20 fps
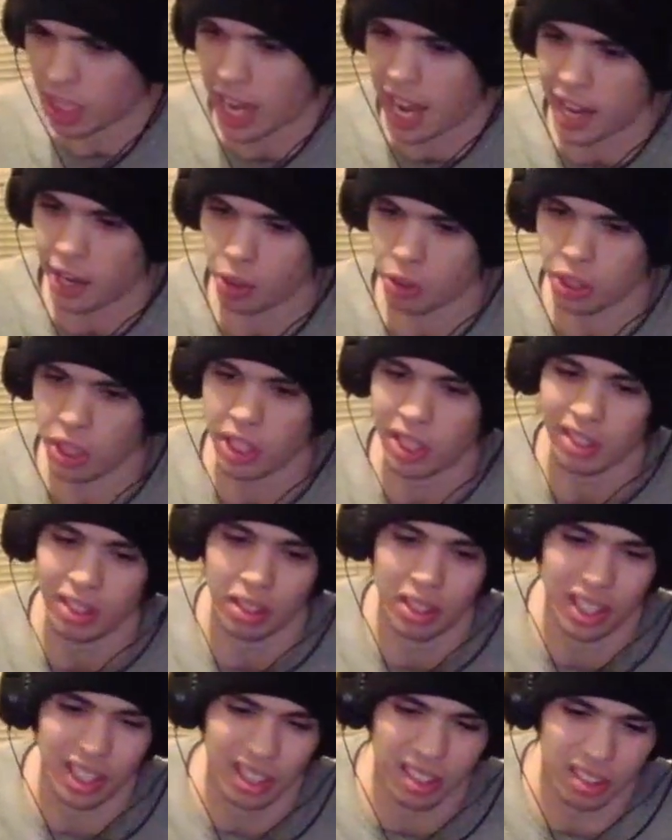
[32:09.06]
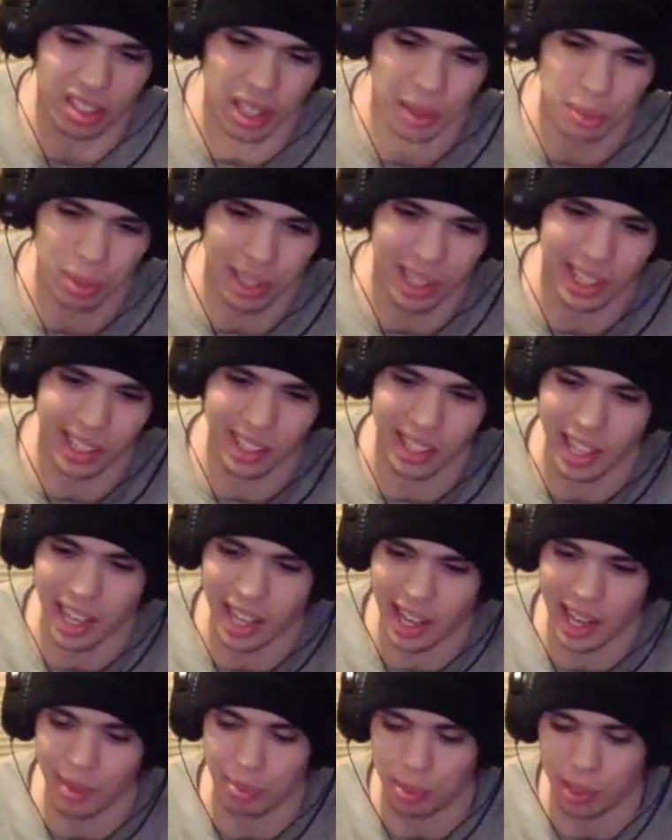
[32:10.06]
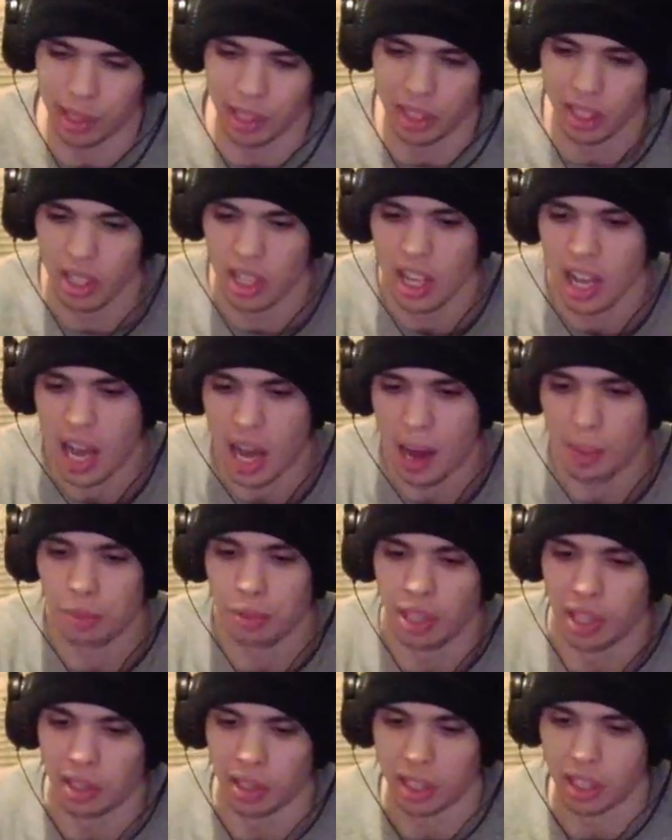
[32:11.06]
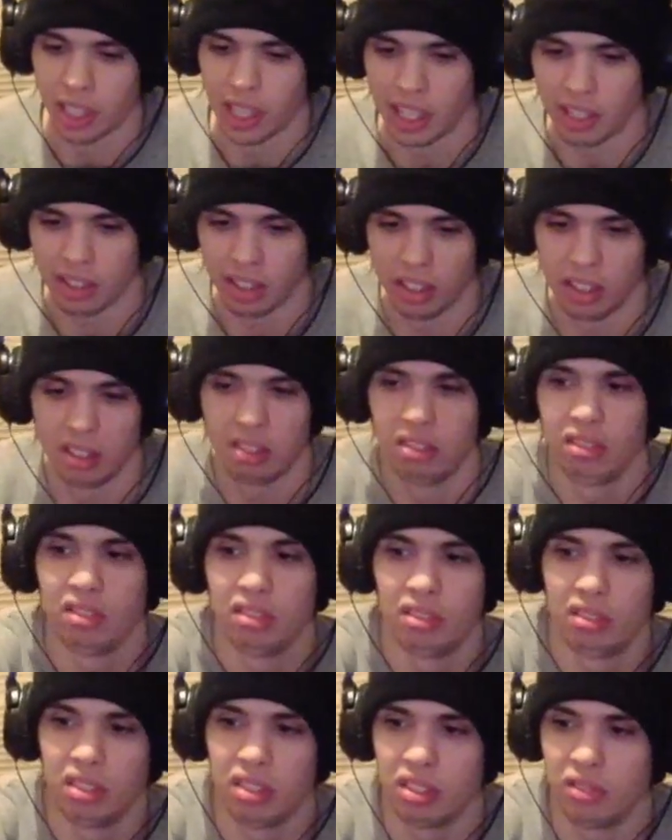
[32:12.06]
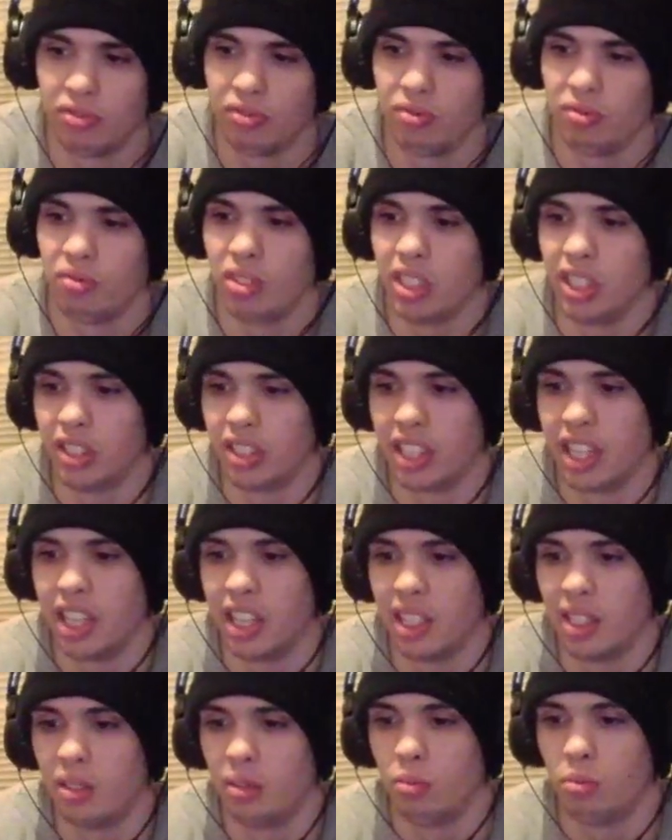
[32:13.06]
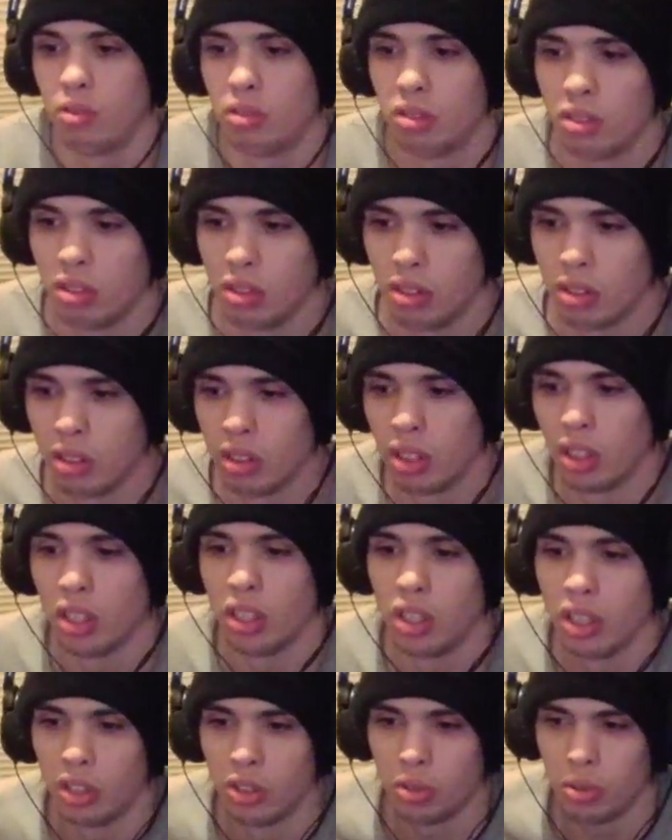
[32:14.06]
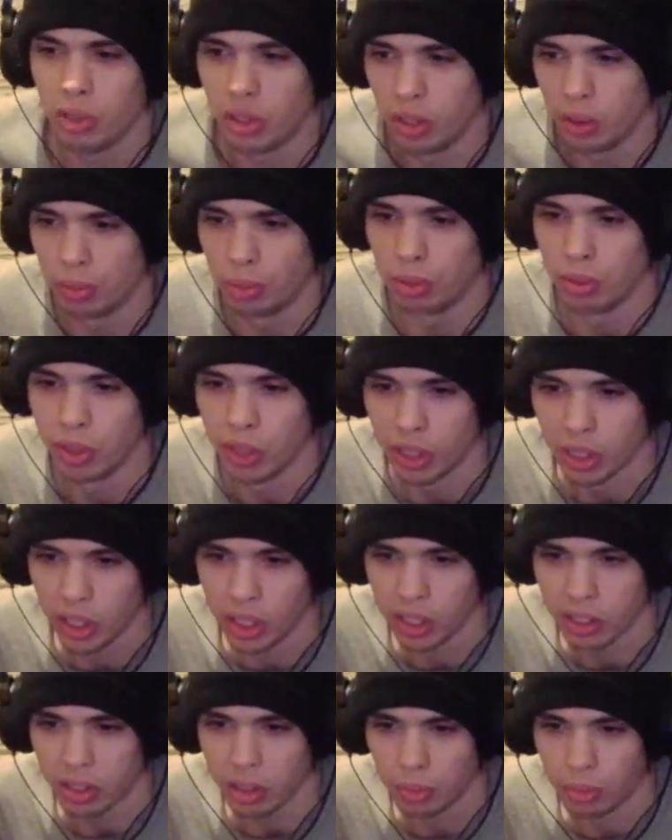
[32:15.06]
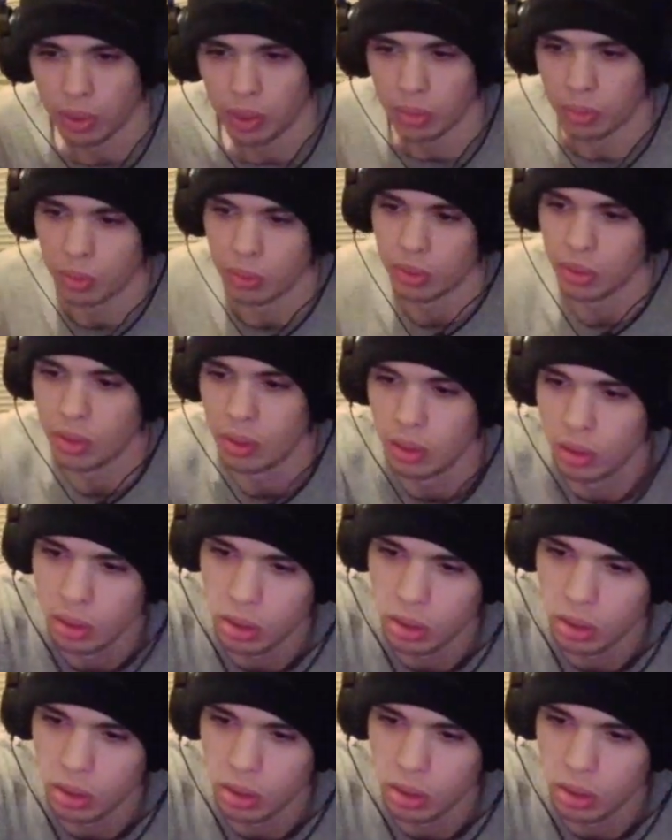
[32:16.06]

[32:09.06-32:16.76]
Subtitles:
titles here and there or something like that. But I'm done collecting these games. There's really no point collecting them anymore.